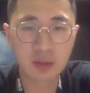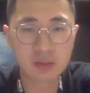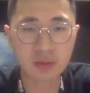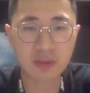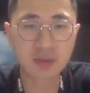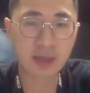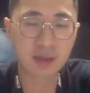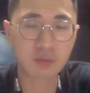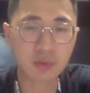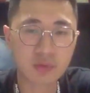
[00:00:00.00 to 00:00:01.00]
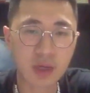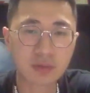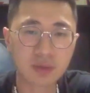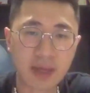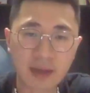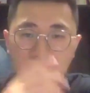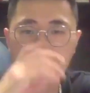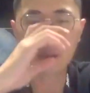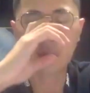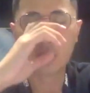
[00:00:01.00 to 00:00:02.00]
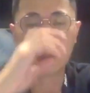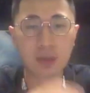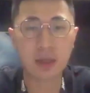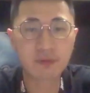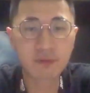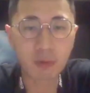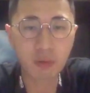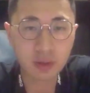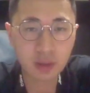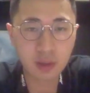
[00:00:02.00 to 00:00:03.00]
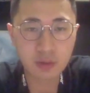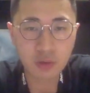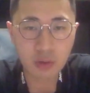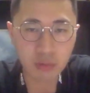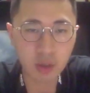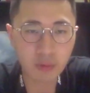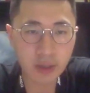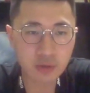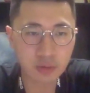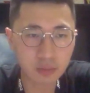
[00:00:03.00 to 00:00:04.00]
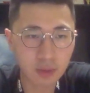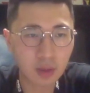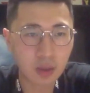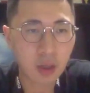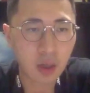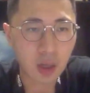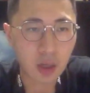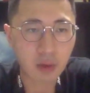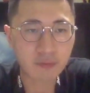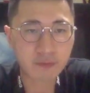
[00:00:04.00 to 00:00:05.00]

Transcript: So that's the angle we're trying to attack. And then for the throw ratio, um,